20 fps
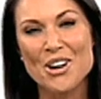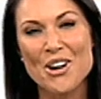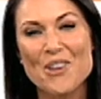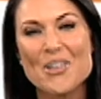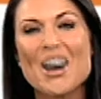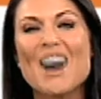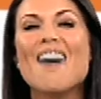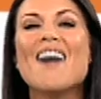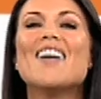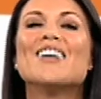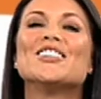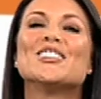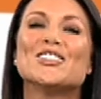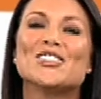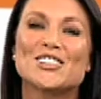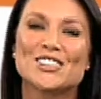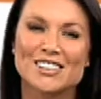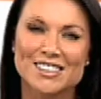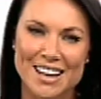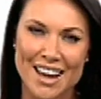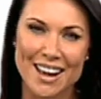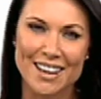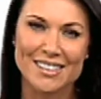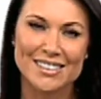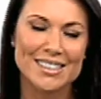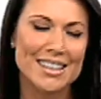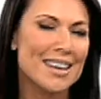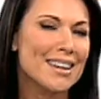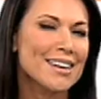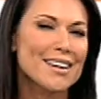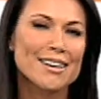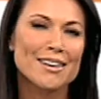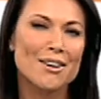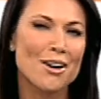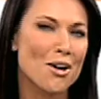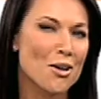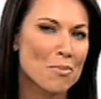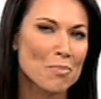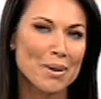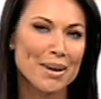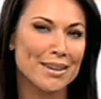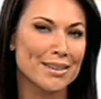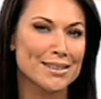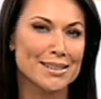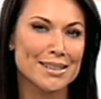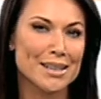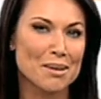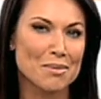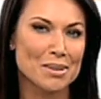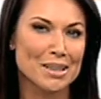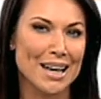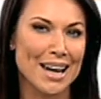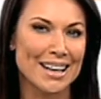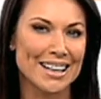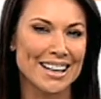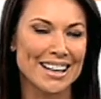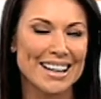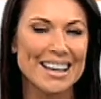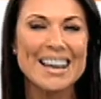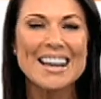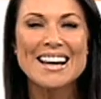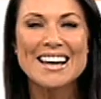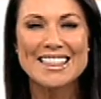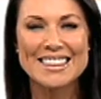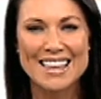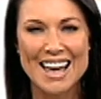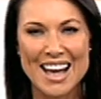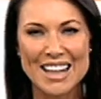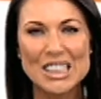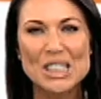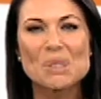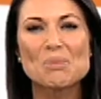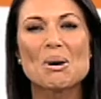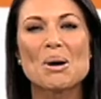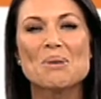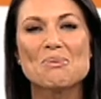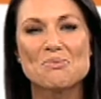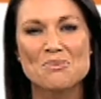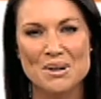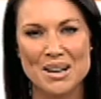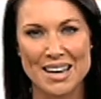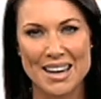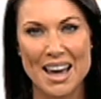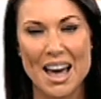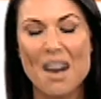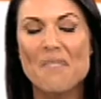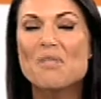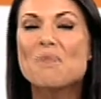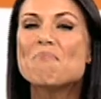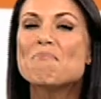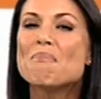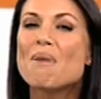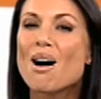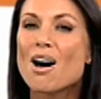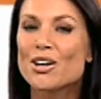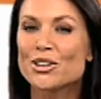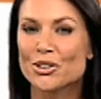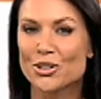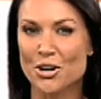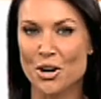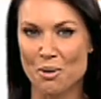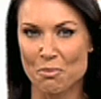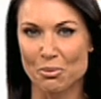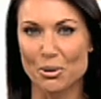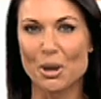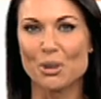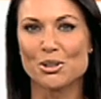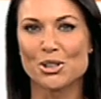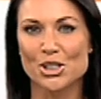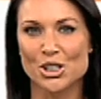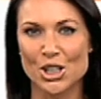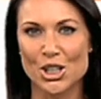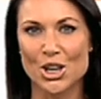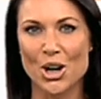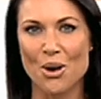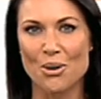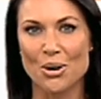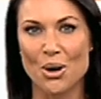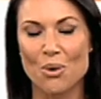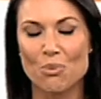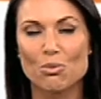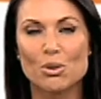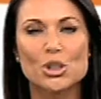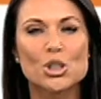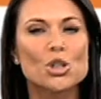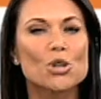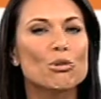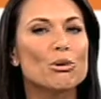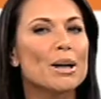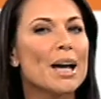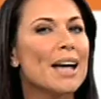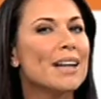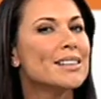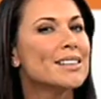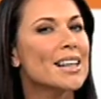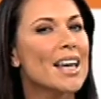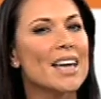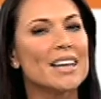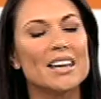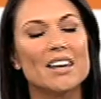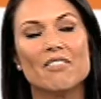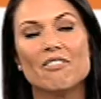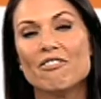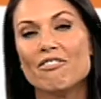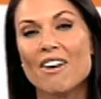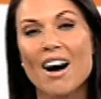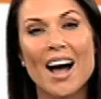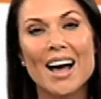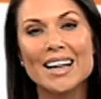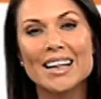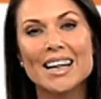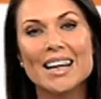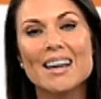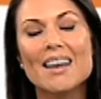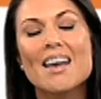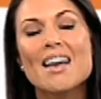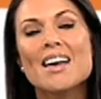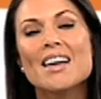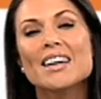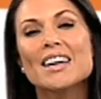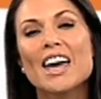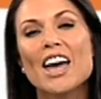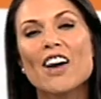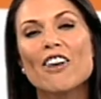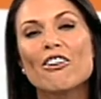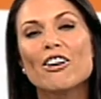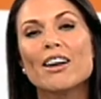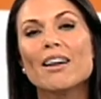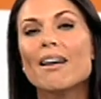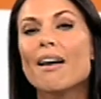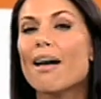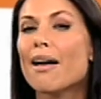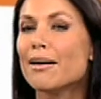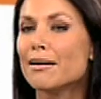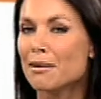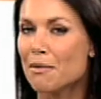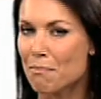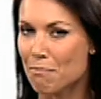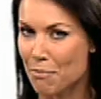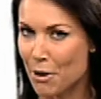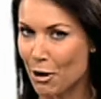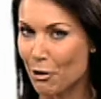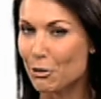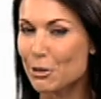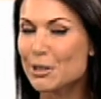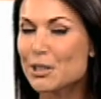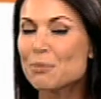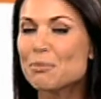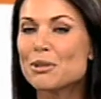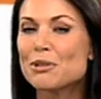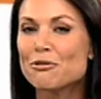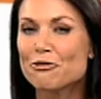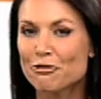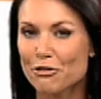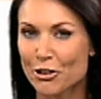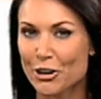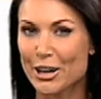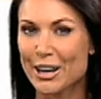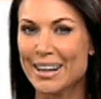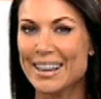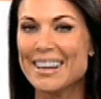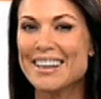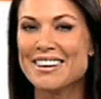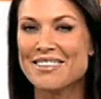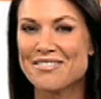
Yoga understands it can all be intimidating. That's why we have a modern approach to yoga, which creates an inviting, caring, and embarrassment free